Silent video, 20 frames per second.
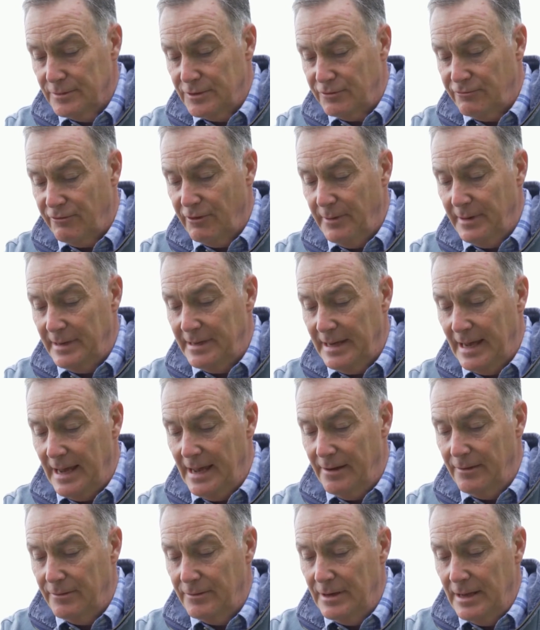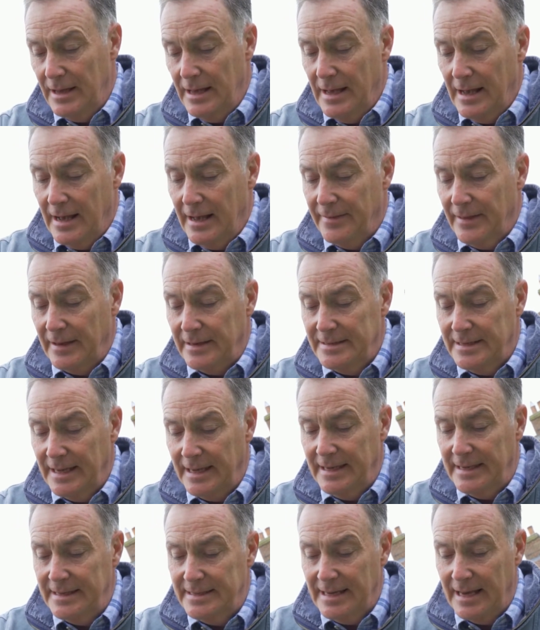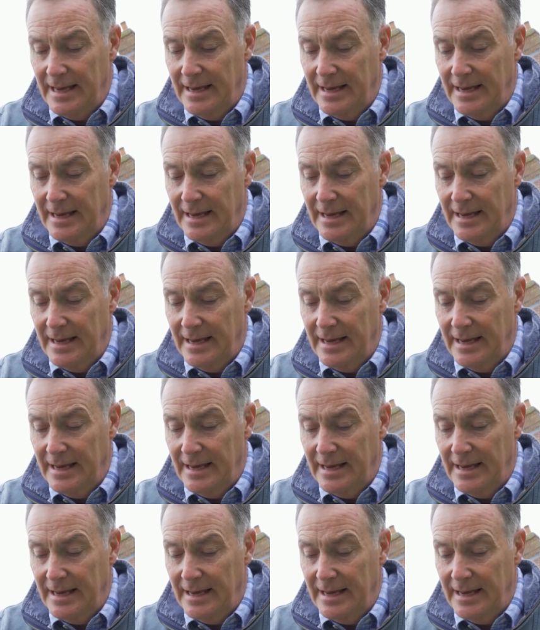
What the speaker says: screw it down, and then take it